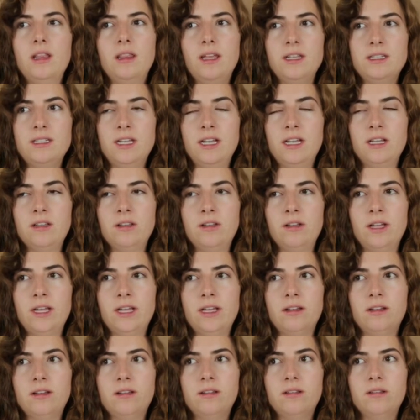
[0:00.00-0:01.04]
they take
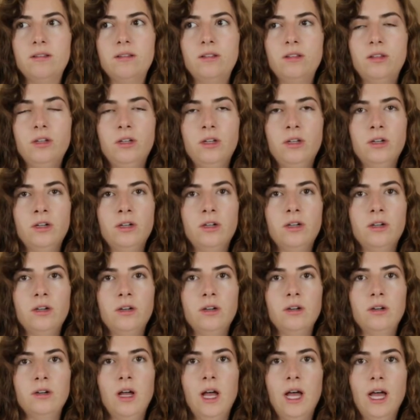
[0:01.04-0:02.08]
like
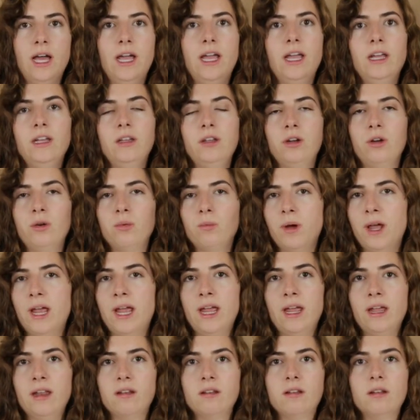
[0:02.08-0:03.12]
your height, your
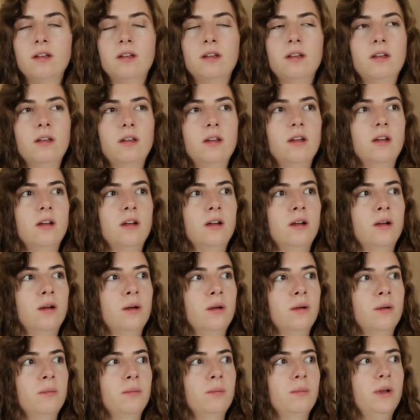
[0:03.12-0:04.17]
weight,
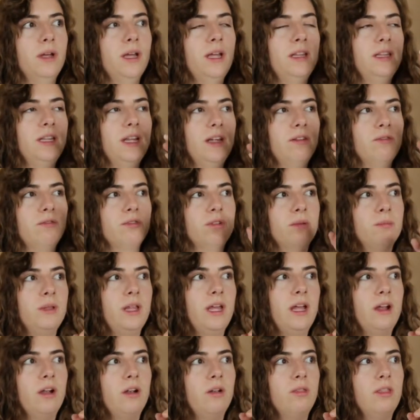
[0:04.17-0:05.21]
um, and then from
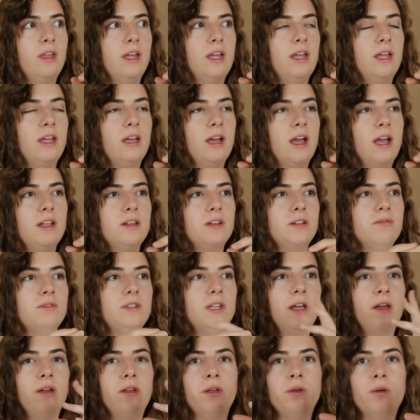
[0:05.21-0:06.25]
there they kind of
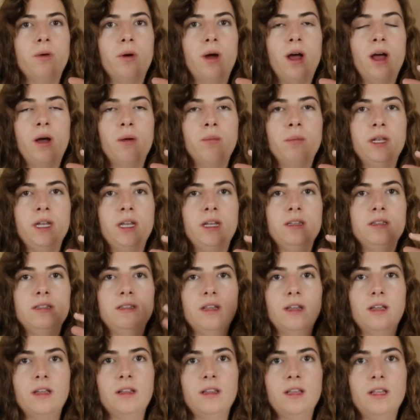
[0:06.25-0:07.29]
tell you how many
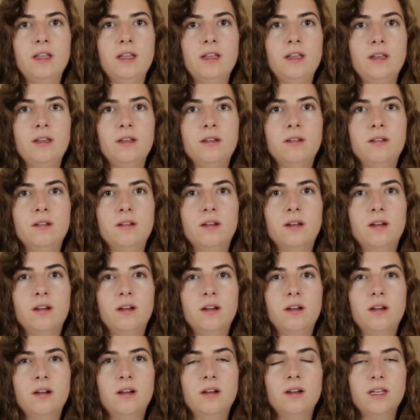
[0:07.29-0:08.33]
daily
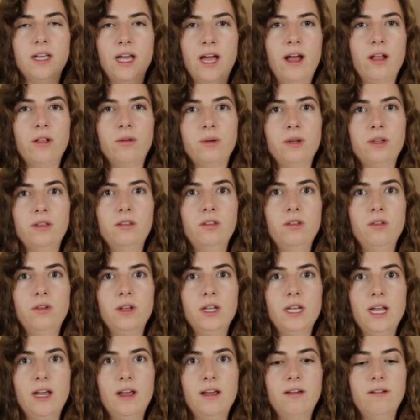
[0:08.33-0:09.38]
uh, calories you
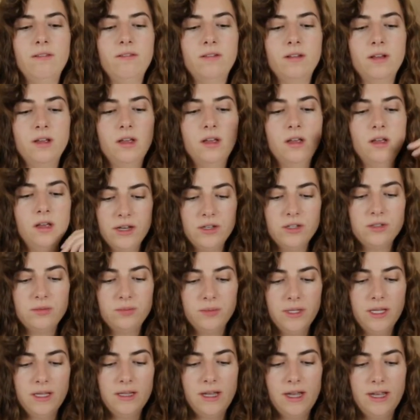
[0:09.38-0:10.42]
can have. I just
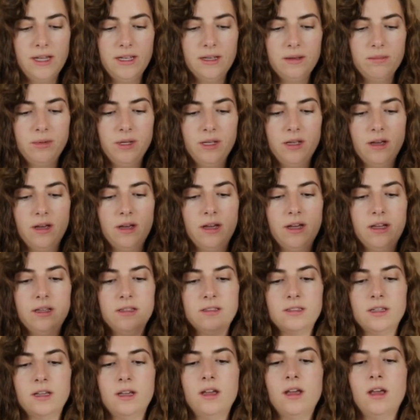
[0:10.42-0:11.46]
really like it
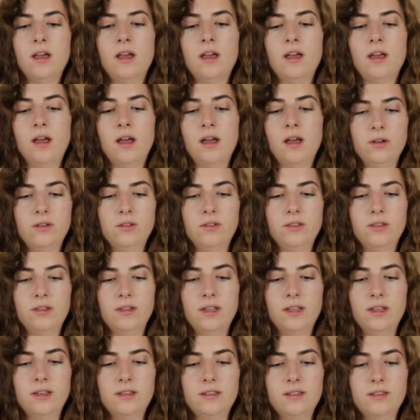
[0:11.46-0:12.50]
because there's
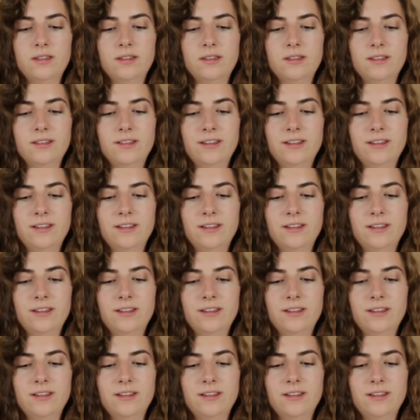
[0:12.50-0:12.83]
this,